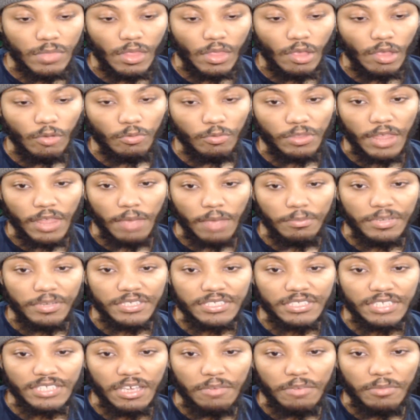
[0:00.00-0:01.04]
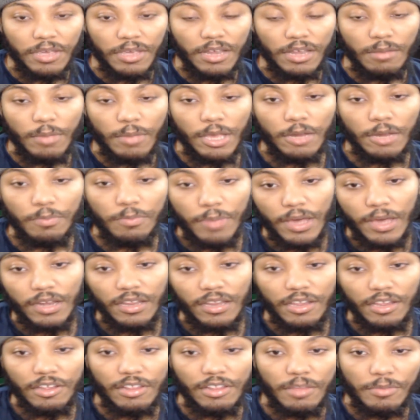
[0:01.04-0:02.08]
with that being said, man, I'm going to head up out
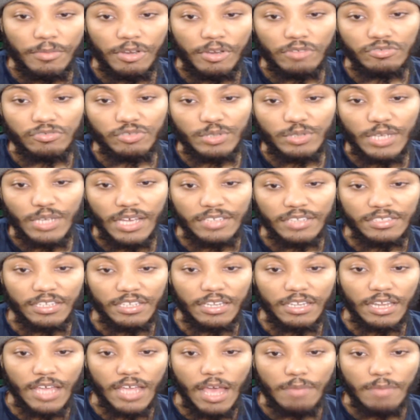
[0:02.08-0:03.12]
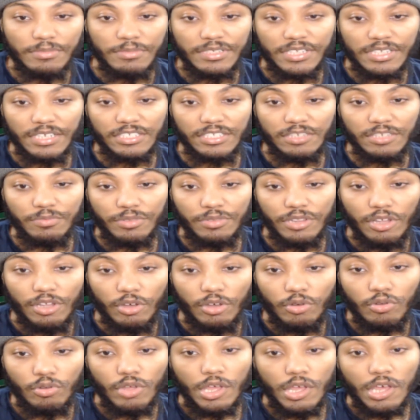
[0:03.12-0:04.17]
of here. Let me know what you guys think in the comment section
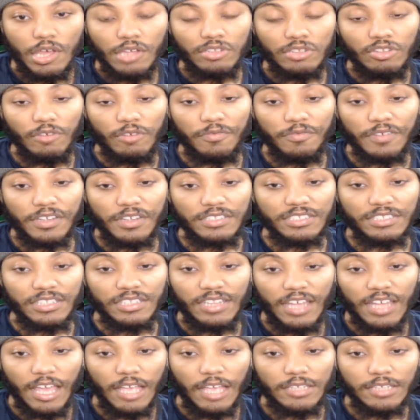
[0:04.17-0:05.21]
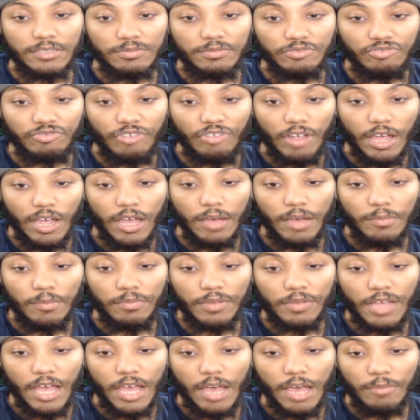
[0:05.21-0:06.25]
below. Don't forget to like,
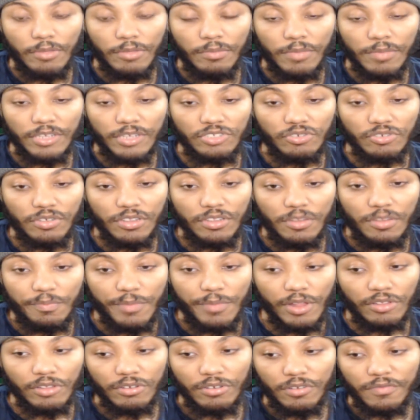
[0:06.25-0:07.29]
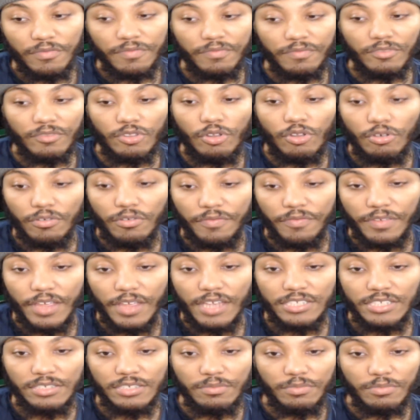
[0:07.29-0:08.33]
subscribe, comment. Make sure you hit the bell
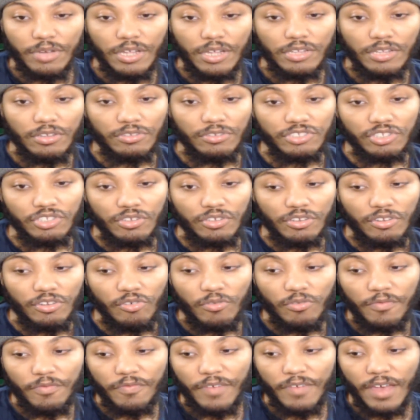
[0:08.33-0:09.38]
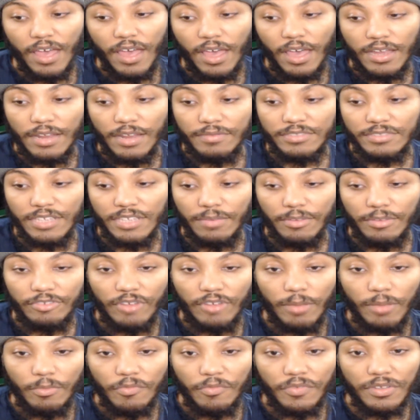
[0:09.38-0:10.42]
notification button so you're notified every time I
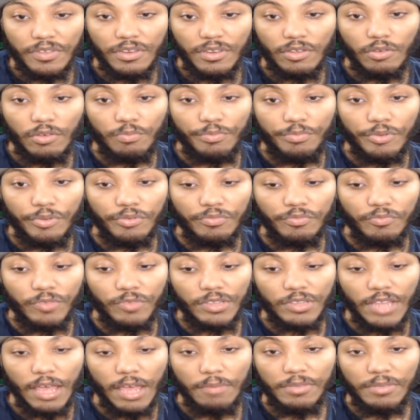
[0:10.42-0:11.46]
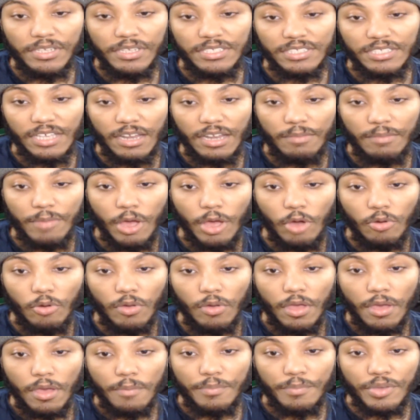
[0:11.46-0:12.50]
drop a video. And with that being said, I'm out.
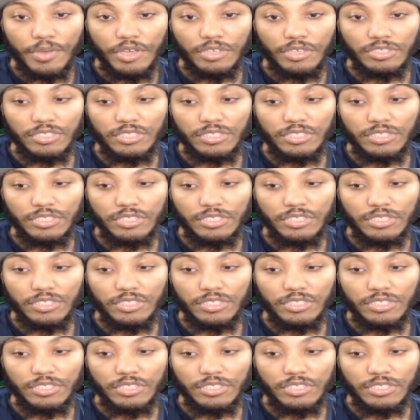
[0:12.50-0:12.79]
Peace.